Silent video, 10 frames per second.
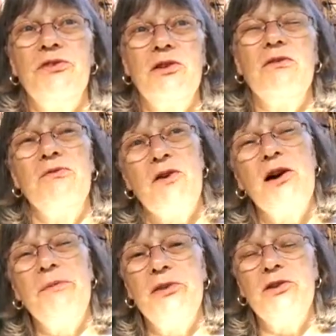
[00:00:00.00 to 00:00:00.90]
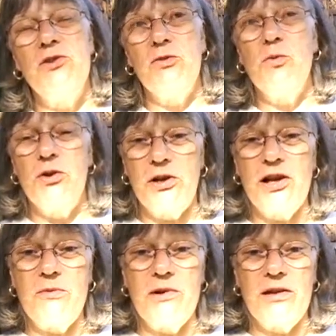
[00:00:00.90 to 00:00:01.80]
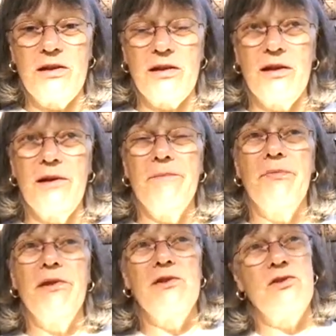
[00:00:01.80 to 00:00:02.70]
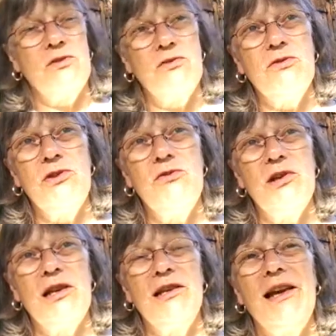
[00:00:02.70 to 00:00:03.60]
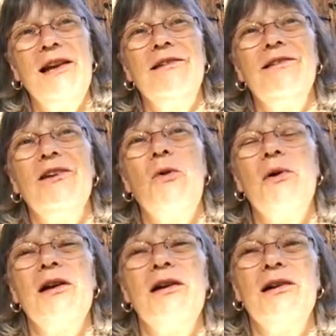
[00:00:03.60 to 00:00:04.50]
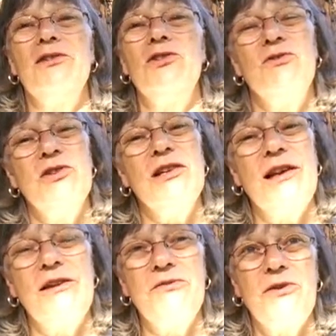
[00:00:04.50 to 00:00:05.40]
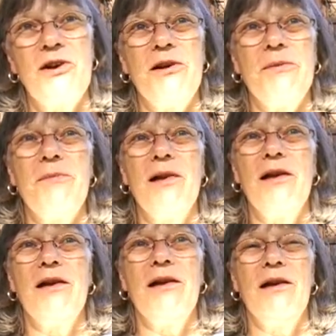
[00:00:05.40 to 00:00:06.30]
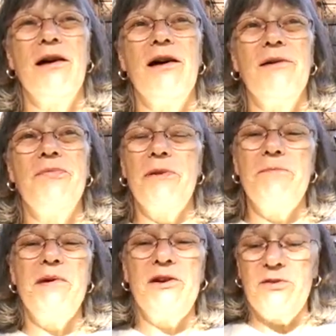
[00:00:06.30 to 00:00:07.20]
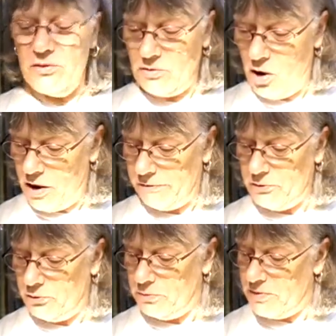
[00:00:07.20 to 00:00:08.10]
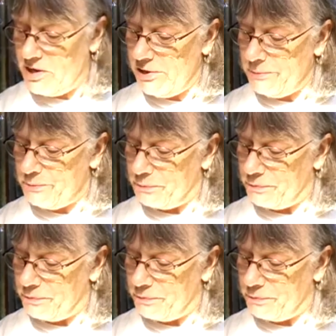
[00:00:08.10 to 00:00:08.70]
the farm that you're working with. The sooner you can get going on choosing that farm, the better off you'll be.